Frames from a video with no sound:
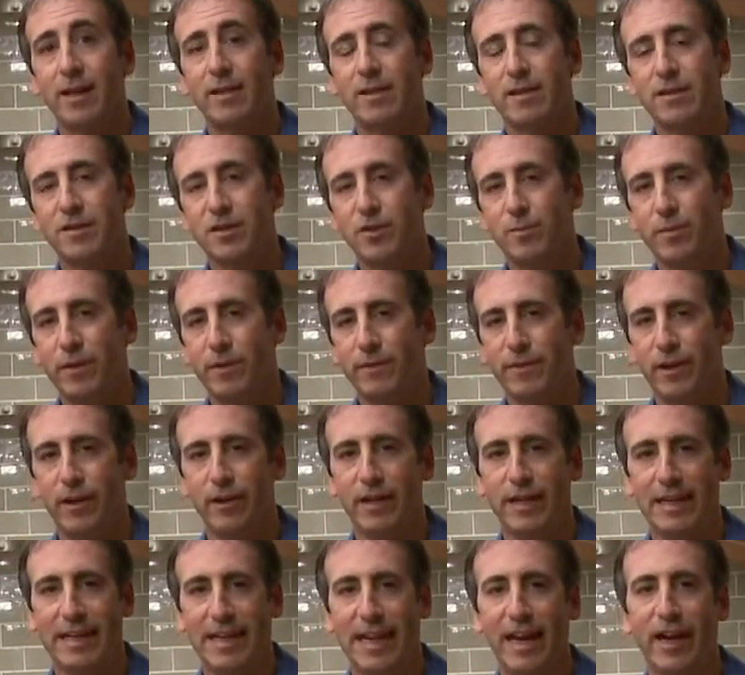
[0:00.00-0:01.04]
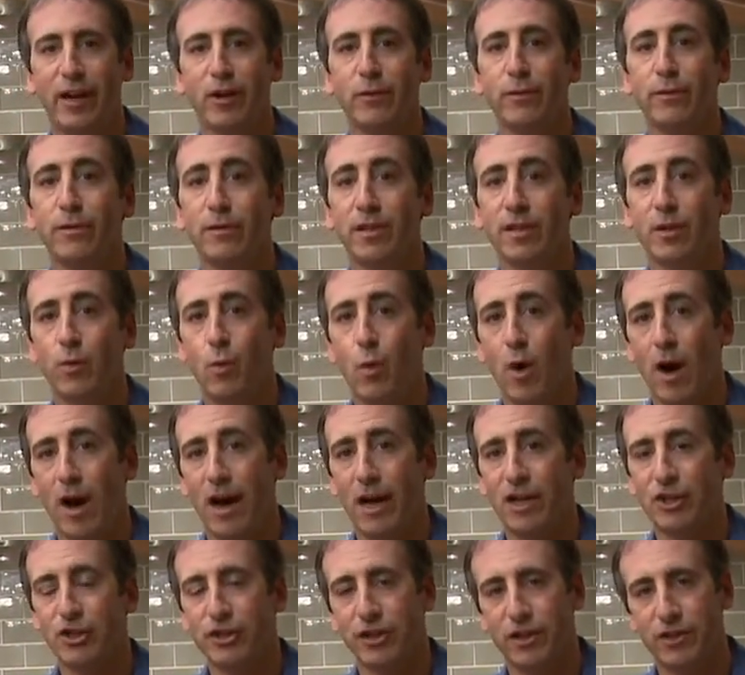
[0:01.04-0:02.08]
This has been very carefully
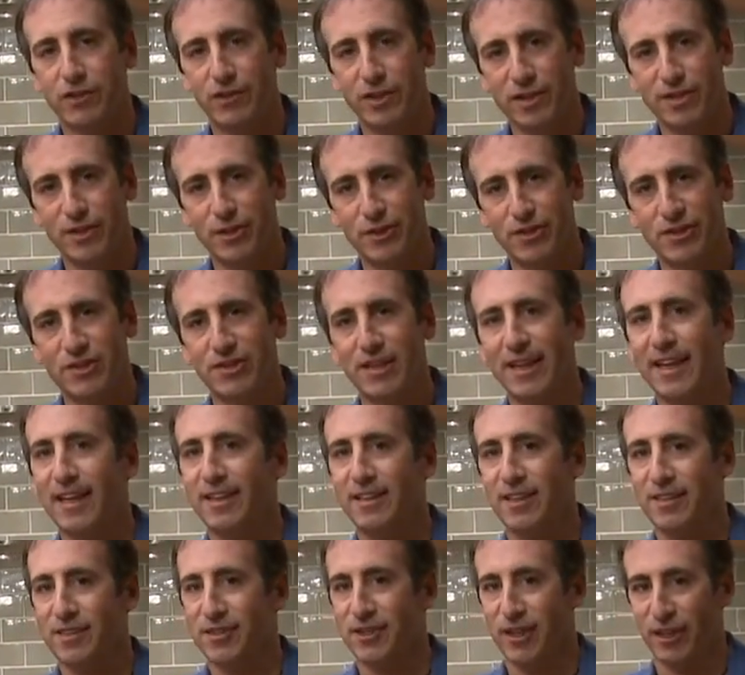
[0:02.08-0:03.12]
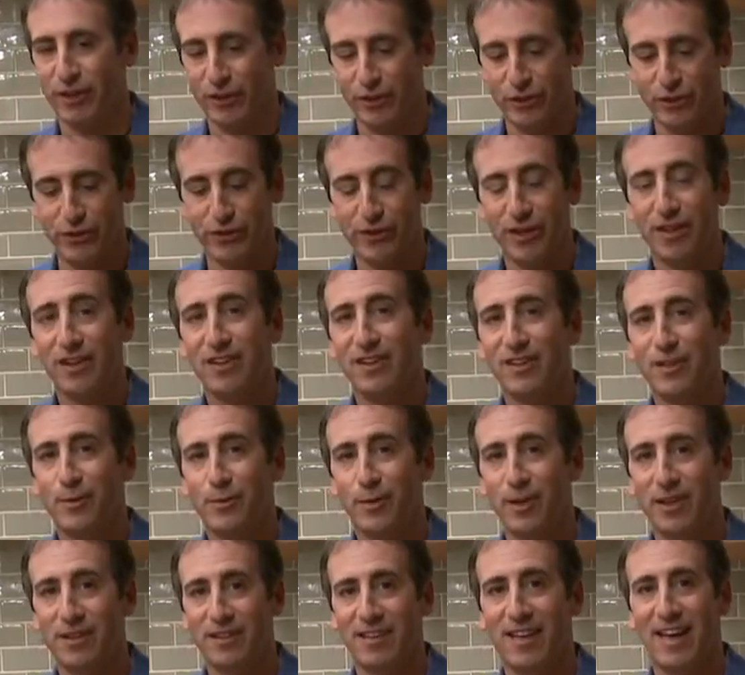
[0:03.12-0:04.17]
washed because these are sandy suckers. You
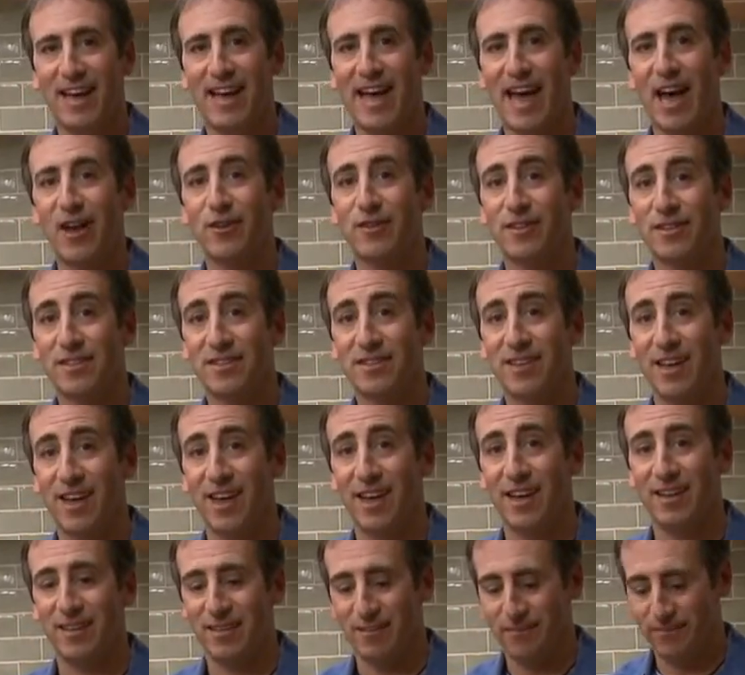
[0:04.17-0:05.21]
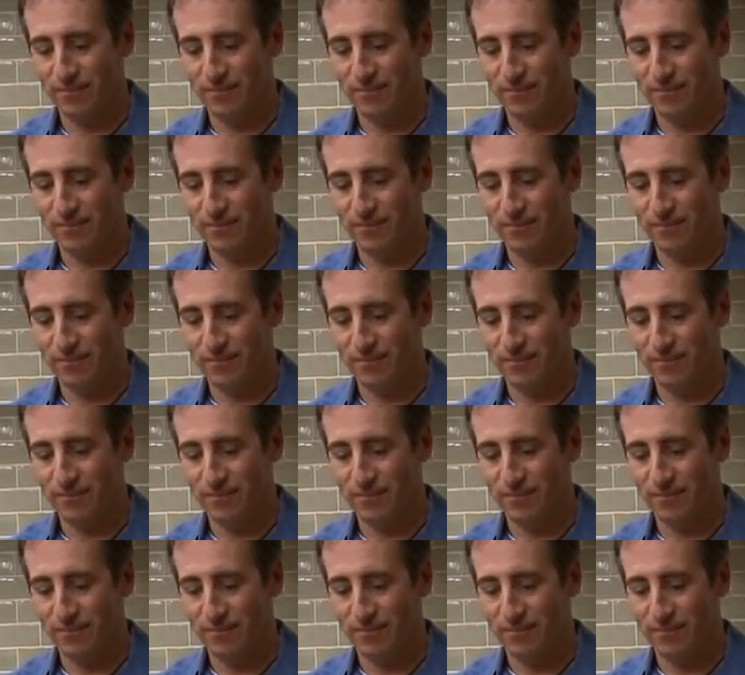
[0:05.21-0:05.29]
want to take out the sand.